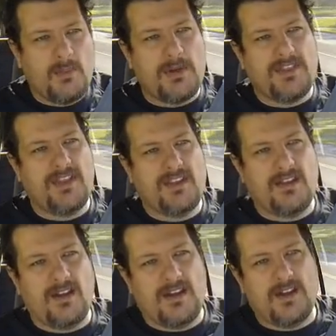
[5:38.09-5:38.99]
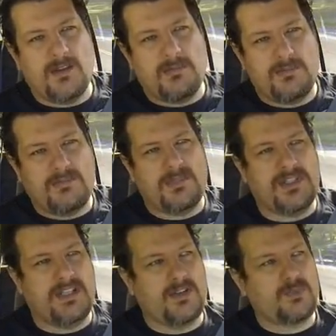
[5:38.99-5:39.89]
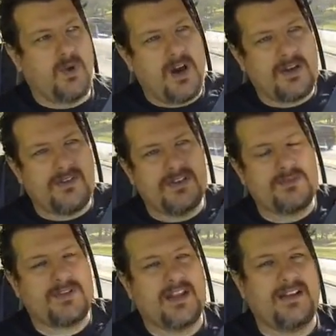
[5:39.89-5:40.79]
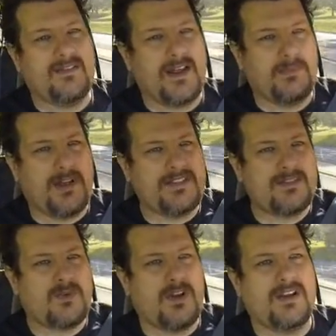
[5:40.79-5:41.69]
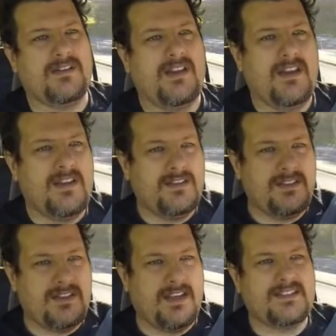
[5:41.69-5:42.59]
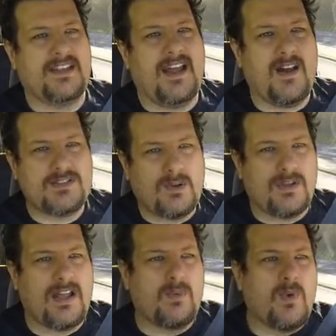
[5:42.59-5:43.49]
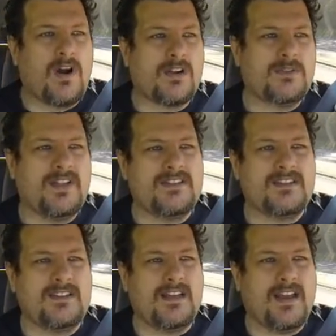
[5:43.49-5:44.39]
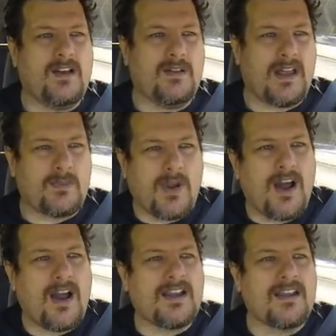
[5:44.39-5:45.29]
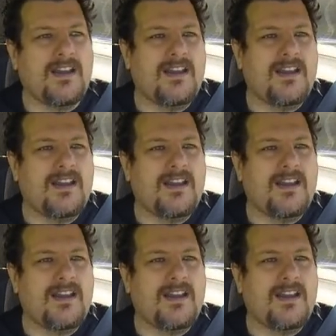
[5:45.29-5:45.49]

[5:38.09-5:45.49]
But then uh, but then there's water that just kind of like places where it digs it out, sort of like water tends to dig out like rock.